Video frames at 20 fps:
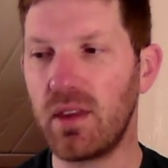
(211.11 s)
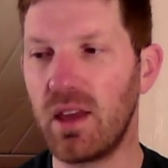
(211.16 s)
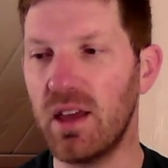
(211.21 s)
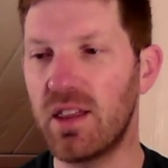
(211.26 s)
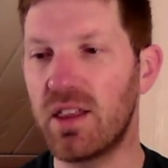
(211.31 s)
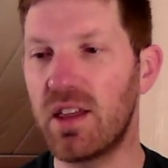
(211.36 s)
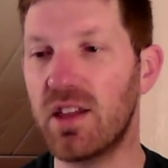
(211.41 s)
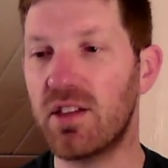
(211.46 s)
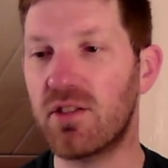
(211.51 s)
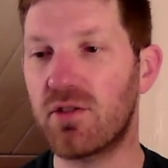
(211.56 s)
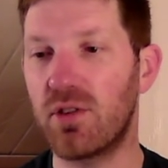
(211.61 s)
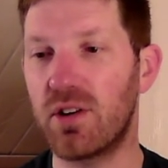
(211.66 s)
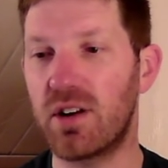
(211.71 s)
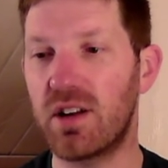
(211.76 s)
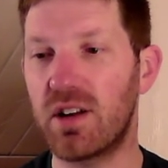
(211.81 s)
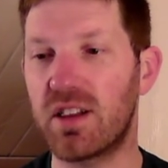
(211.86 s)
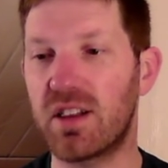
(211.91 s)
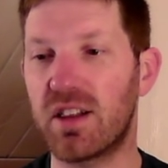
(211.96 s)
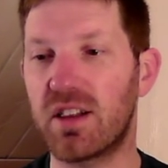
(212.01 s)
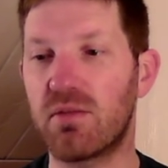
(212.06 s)
this
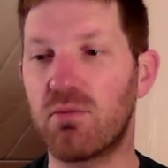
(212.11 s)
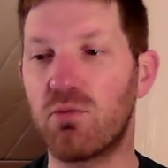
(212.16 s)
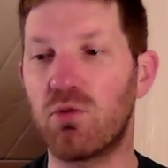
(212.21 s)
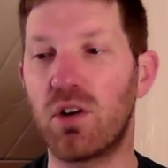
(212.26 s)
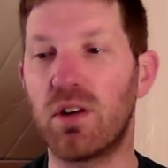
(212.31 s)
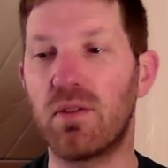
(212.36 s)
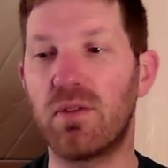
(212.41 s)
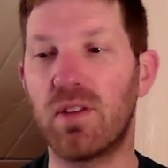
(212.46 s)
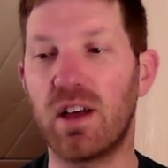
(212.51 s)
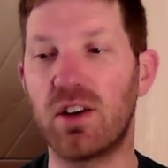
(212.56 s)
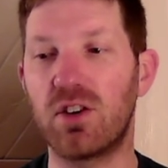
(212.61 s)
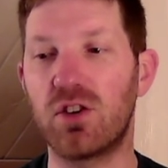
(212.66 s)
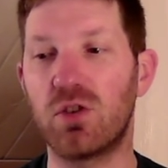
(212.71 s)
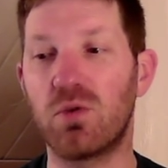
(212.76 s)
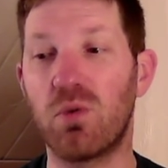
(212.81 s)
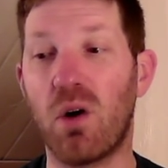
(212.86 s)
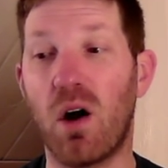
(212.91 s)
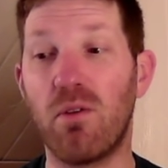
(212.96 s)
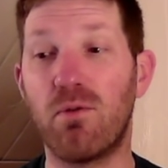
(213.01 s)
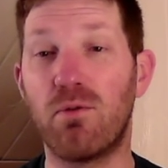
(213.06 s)
criticism would have led
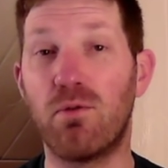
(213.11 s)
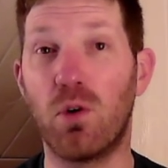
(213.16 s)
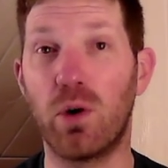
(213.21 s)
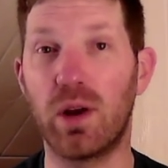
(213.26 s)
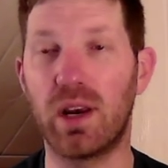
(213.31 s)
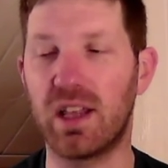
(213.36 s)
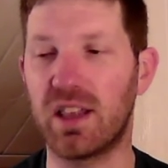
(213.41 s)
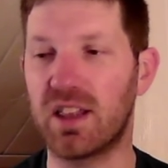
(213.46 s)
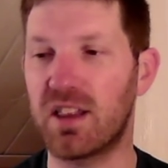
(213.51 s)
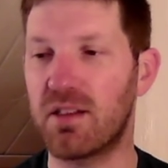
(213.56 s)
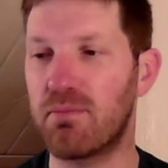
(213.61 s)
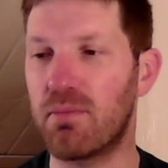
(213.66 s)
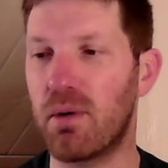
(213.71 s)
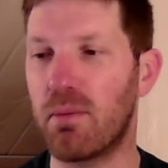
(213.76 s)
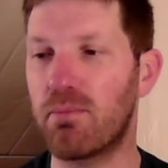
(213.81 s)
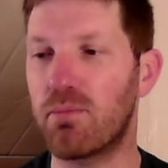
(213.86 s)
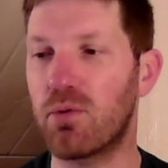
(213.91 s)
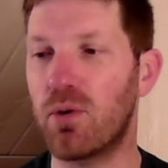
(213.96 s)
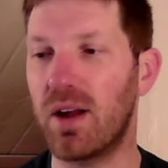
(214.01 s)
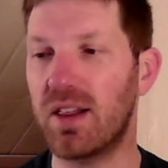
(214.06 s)
to avoidance,
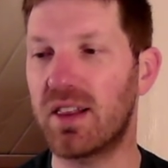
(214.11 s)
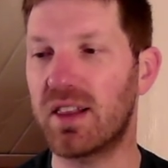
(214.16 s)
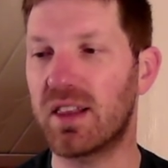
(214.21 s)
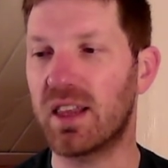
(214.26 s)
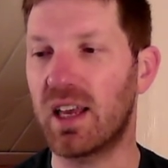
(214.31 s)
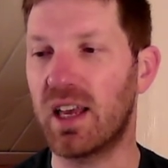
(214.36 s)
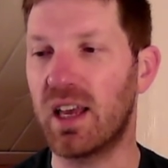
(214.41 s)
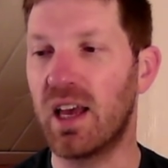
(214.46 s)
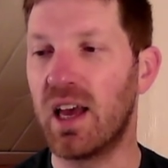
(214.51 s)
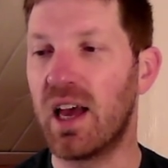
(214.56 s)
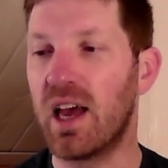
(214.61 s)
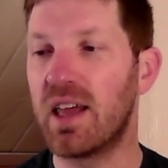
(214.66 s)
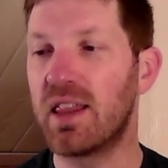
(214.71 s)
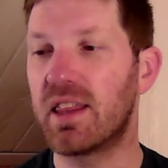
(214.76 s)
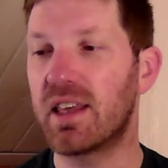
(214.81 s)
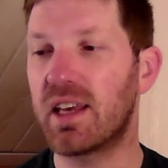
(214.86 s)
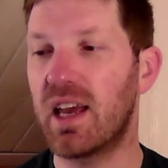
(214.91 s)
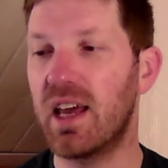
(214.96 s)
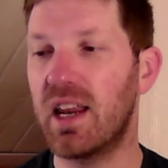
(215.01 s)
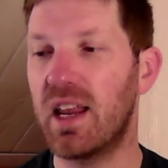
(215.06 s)
but presently,
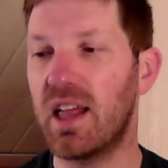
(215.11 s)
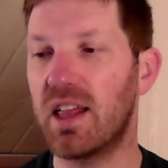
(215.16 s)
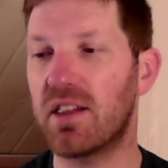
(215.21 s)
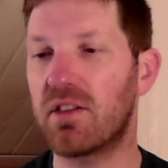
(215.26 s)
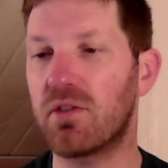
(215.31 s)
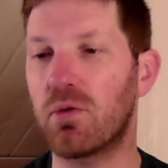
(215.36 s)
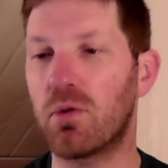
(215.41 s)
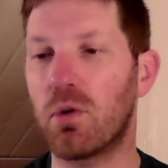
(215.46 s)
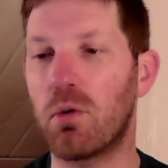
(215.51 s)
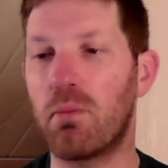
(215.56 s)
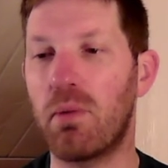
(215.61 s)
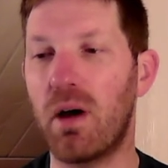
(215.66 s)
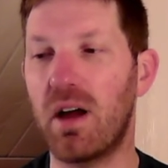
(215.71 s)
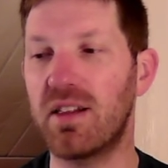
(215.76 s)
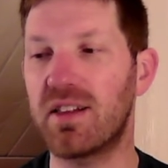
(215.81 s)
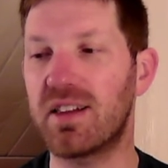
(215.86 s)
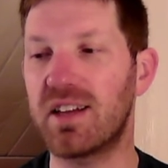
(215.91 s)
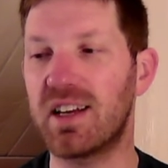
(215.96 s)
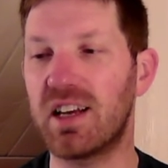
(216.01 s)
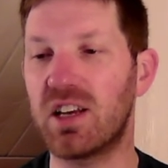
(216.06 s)
the kid has a
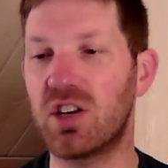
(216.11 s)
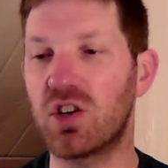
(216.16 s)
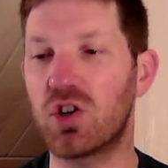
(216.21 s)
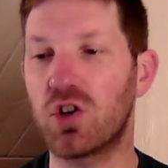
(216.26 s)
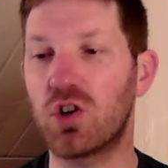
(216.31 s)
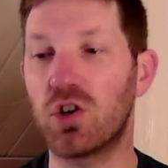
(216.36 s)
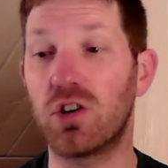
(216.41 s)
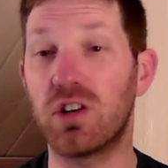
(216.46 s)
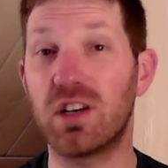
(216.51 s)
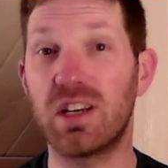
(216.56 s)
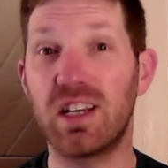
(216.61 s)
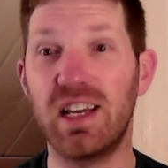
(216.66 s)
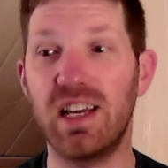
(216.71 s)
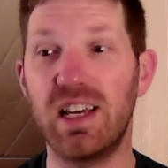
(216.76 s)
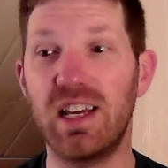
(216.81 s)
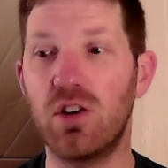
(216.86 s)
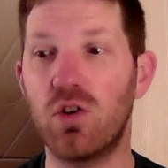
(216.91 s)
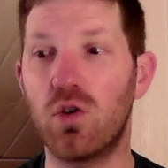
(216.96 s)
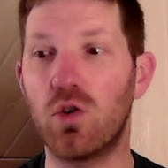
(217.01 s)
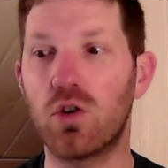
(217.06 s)
robust internal
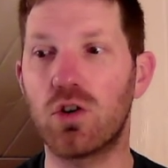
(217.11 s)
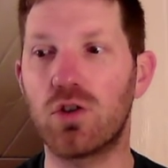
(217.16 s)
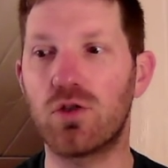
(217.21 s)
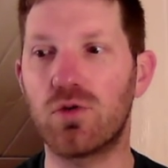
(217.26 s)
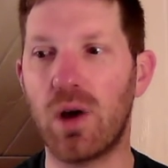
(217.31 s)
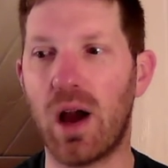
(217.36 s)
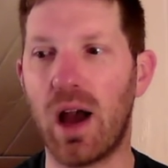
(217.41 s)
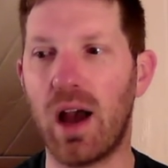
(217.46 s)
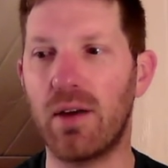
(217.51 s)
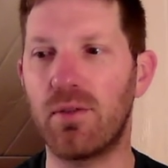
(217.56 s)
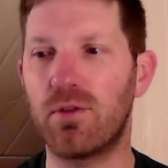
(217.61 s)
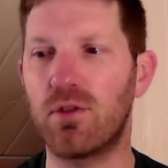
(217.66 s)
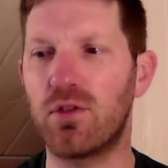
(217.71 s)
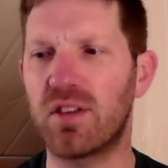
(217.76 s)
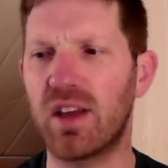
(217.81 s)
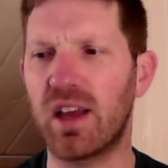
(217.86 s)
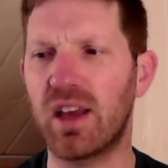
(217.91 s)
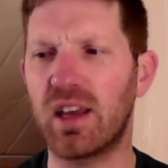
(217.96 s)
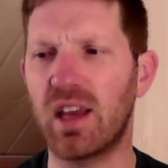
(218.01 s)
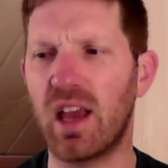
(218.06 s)
need or drive to
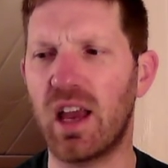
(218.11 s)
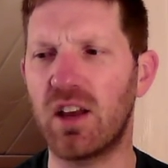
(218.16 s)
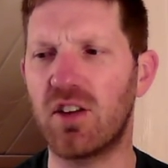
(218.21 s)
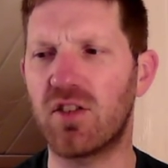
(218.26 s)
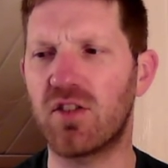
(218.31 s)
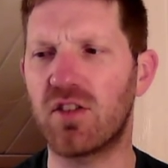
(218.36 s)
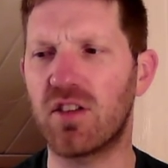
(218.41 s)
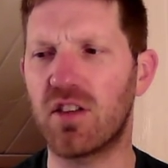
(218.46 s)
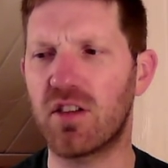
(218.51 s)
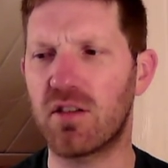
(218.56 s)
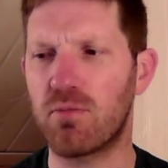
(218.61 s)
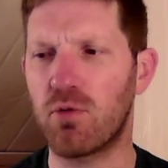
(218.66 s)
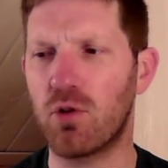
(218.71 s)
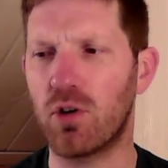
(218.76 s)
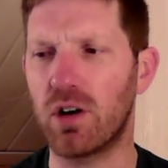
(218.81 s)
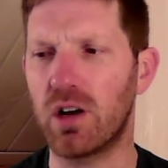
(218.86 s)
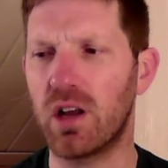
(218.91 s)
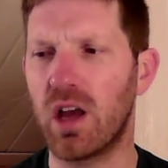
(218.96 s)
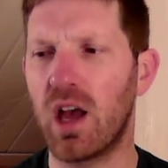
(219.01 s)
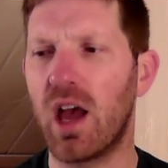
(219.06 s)
stay engaged in the
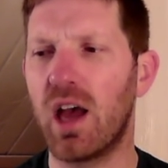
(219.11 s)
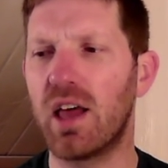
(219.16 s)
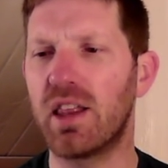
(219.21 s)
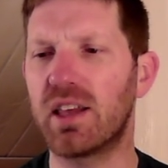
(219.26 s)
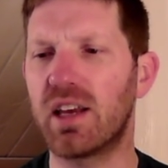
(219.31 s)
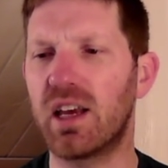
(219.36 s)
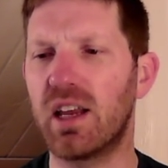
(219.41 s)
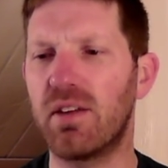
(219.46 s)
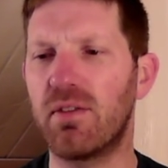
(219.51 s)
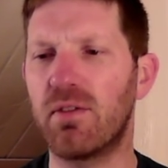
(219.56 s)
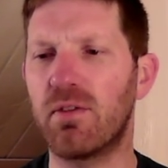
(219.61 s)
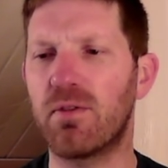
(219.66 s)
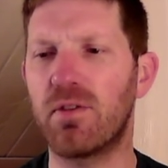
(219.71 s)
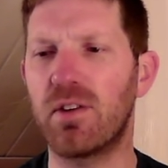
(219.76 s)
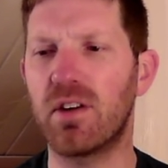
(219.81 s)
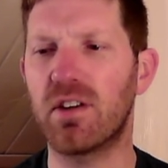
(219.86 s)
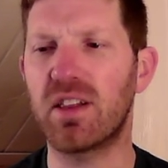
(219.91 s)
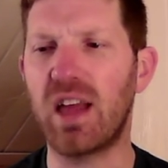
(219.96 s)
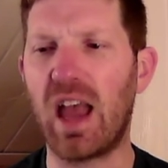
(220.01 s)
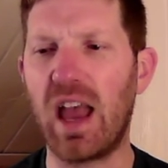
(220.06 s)
sport. The kid even
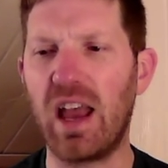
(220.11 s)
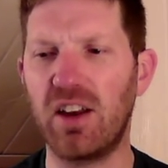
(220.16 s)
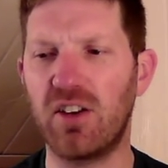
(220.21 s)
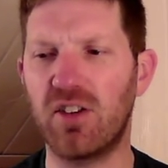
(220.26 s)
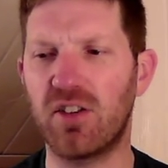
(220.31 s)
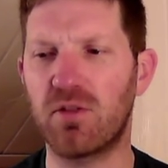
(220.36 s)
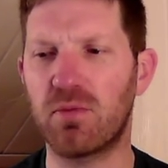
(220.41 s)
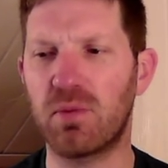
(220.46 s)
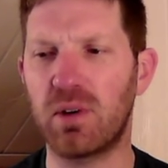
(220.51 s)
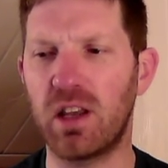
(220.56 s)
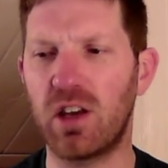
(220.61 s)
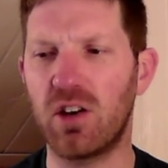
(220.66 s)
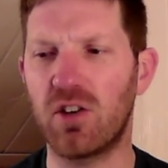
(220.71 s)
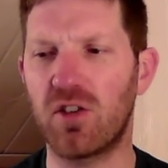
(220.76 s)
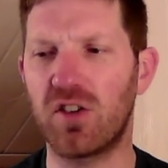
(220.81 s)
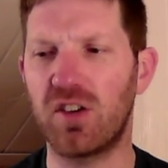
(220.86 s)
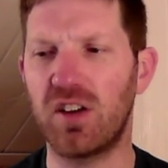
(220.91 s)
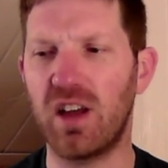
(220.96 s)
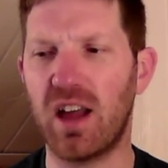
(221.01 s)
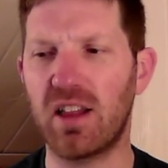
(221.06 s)
feels anxious when he or
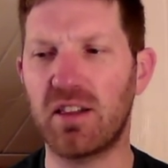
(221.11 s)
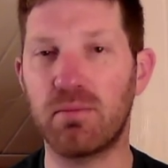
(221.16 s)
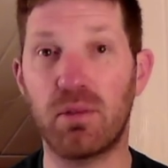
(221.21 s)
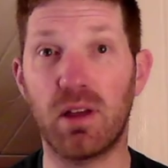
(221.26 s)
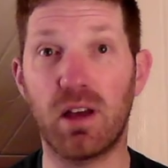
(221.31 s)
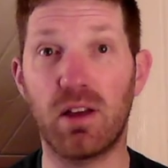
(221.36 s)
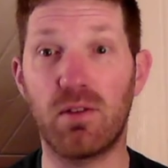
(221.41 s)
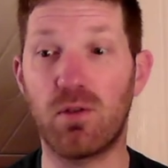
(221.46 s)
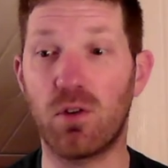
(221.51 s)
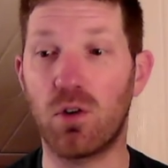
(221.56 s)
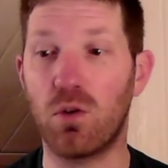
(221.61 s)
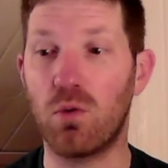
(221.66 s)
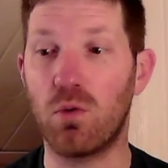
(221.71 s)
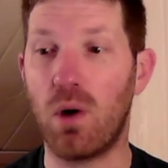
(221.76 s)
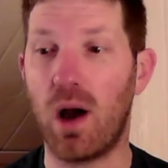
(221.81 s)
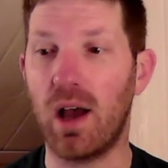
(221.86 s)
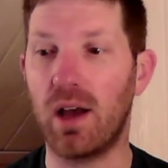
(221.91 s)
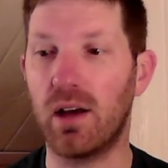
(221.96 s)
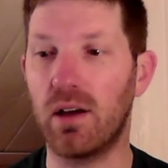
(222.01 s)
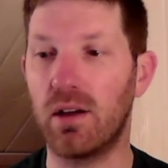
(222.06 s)
she hasn't played for a
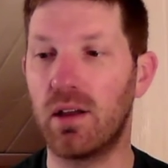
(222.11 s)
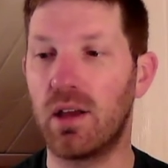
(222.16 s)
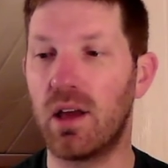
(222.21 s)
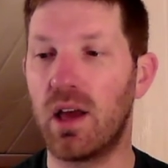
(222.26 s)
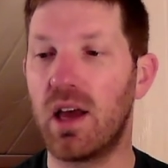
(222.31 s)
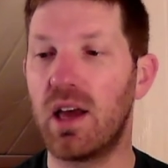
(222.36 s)
while.